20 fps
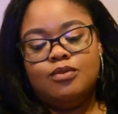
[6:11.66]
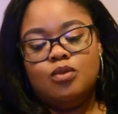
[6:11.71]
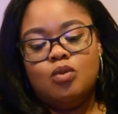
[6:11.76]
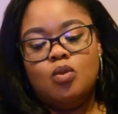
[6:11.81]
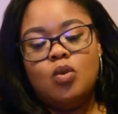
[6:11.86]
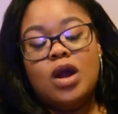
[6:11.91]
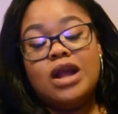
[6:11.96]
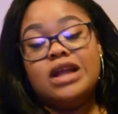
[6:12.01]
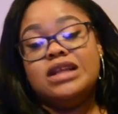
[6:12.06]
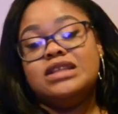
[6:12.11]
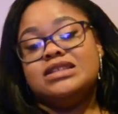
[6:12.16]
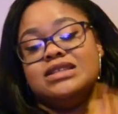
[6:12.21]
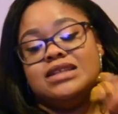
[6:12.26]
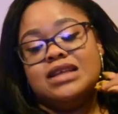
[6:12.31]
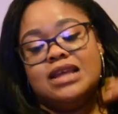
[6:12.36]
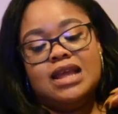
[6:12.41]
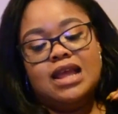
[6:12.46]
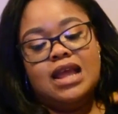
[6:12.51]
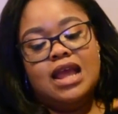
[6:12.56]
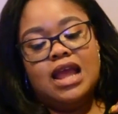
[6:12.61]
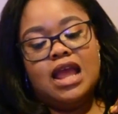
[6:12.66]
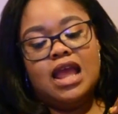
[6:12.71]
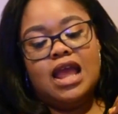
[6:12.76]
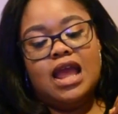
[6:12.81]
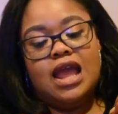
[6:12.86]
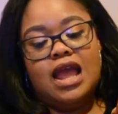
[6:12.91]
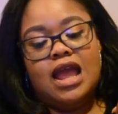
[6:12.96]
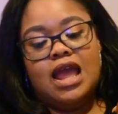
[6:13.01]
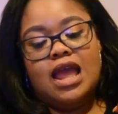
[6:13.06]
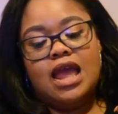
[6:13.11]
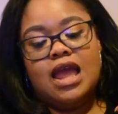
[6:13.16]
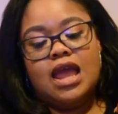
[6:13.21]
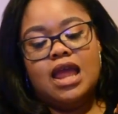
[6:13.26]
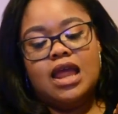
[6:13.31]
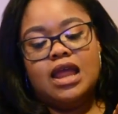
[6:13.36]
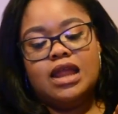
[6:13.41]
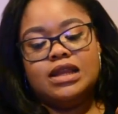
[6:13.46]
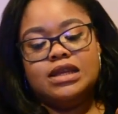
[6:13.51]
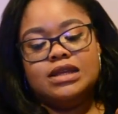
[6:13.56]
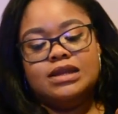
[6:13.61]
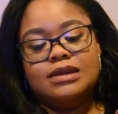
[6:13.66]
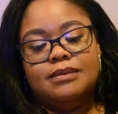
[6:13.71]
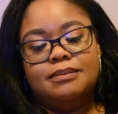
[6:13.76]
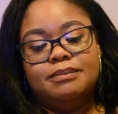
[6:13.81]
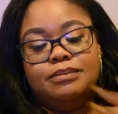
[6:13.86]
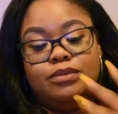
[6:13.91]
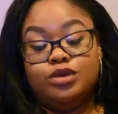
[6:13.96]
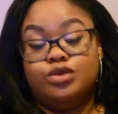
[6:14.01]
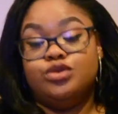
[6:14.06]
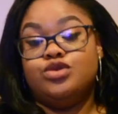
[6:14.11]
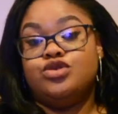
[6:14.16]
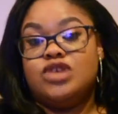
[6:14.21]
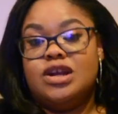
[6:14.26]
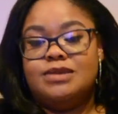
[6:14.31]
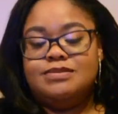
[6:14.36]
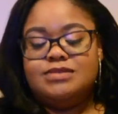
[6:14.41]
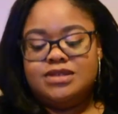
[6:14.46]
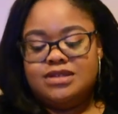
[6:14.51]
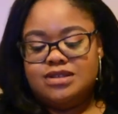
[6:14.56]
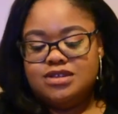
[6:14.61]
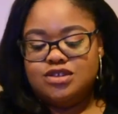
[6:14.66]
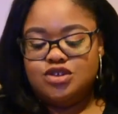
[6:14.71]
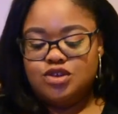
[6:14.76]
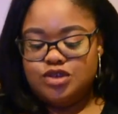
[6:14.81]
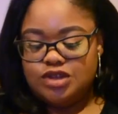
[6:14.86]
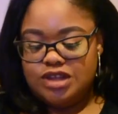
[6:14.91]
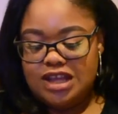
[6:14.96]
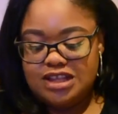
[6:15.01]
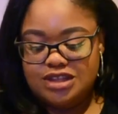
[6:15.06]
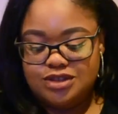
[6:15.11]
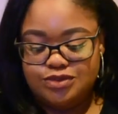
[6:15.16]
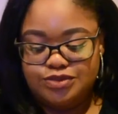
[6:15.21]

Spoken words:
white and blue stripes. So that's